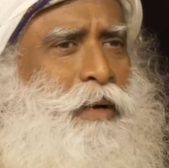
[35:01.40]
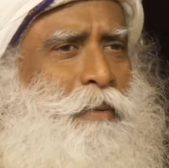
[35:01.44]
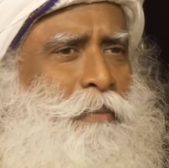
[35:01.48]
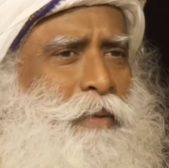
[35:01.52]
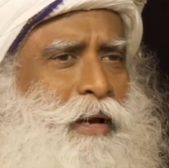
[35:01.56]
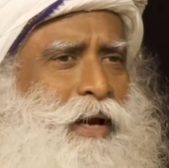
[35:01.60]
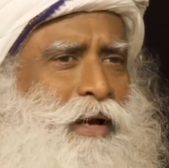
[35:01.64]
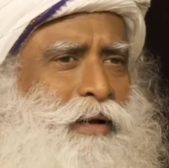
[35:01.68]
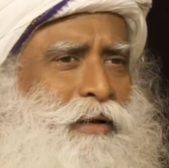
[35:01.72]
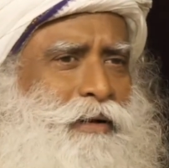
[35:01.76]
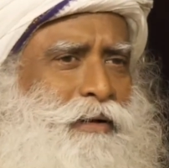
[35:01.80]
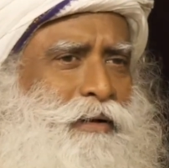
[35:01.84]

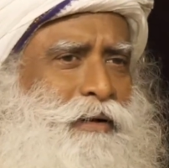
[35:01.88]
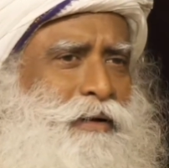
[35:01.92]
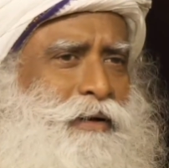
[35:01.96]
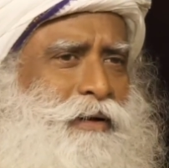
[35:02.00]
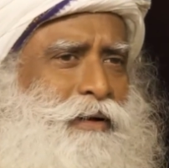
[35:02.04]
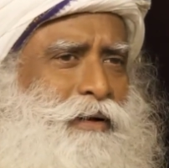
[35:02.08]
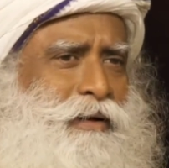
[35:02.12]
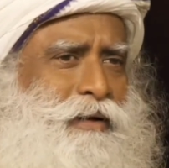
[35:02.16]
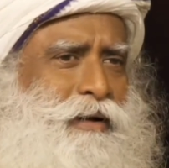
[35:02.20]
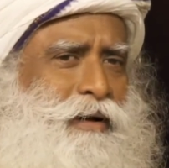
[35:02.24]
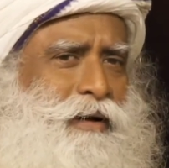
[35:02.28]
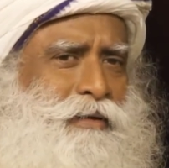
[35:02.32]

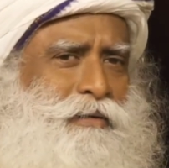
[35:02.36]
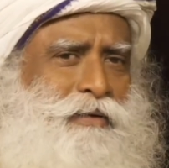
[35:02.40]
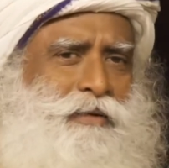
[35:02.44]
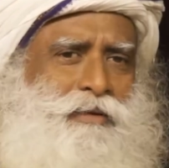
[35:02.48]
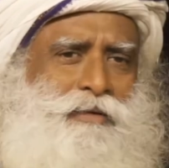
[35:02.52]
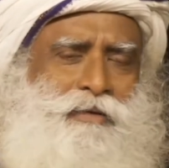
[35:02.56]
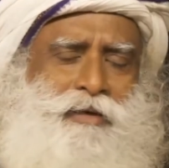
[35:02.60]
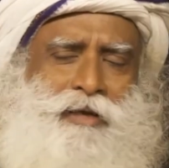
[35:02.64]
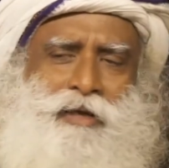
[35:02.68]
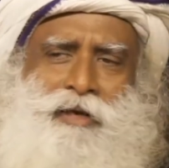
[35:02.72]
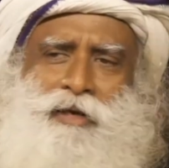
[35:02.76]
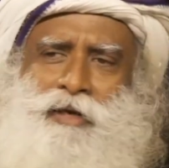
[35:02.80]
back, I
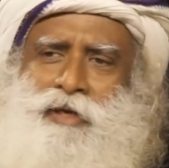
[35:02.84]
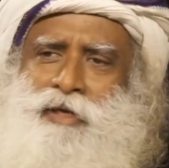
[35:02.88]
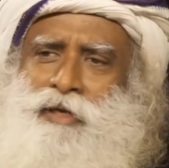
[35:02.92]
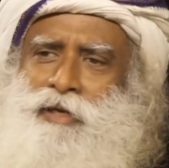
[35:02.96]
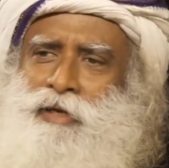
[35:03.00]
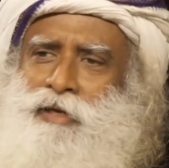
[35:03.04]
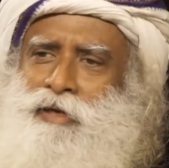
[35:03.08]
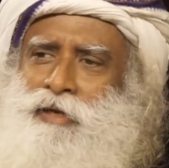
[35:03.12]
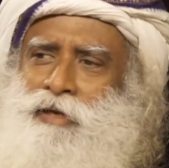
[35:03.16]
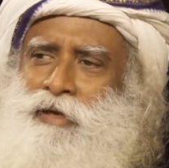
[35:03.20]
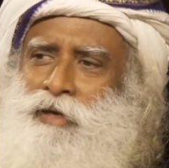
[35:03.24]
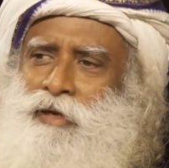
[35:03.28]
think
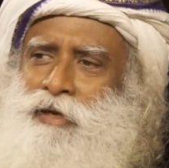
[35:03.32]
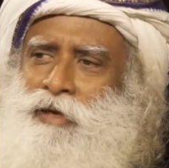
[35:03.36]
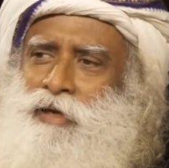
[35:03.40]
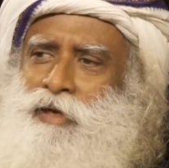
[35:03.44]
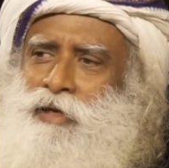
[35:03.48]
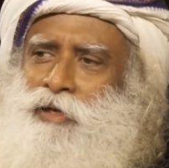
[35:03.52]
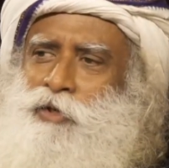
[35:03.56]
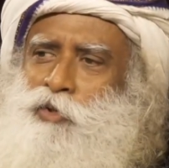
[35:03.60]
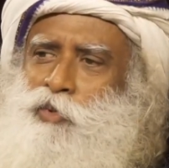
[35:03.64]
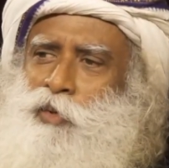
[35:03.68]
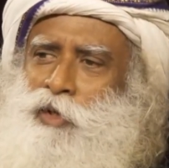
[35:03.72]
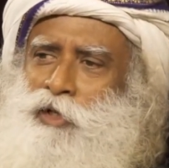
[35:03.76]
nearly
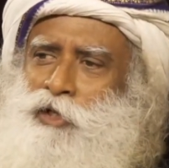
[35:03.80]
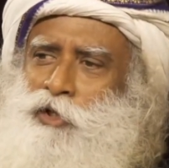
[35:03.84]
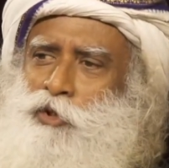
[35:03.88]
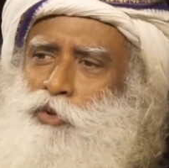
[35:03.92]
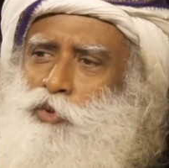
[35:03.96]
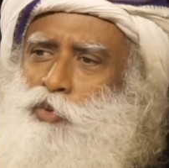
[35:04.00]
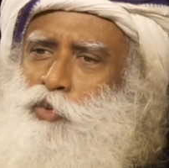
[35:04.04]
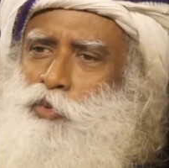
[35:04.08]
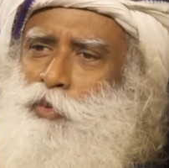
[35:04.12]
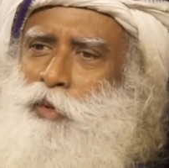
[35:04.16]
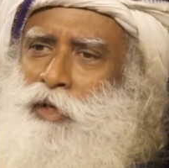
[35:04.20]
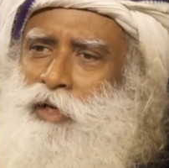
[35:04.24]

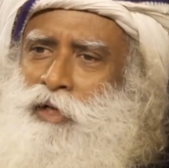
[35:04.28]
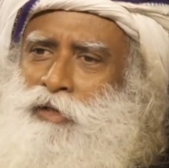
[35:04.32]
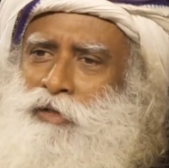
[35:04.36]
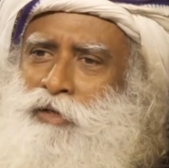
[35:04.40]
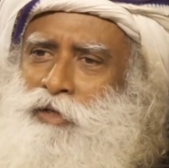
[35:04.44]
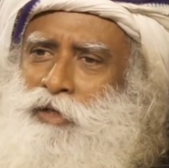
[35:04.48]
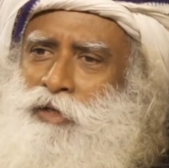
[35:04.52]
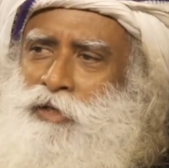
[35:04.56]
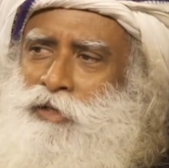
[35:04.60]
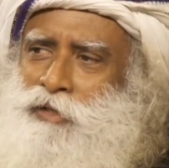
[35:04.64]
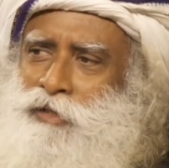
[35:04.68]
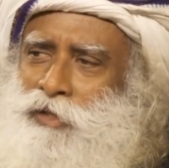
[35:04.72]
22-23
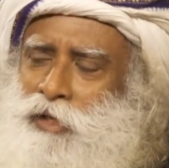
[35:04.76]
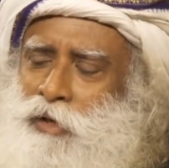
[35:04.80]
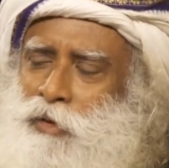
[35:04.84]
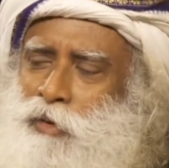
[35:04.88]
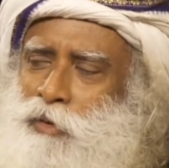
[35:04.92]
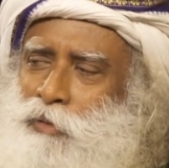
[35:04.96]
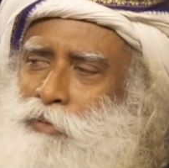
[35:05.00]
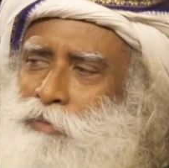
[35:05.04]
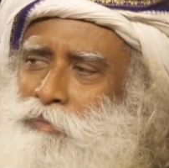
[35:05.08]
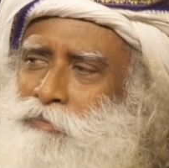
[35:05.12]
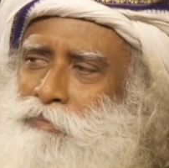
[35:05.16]
years ago.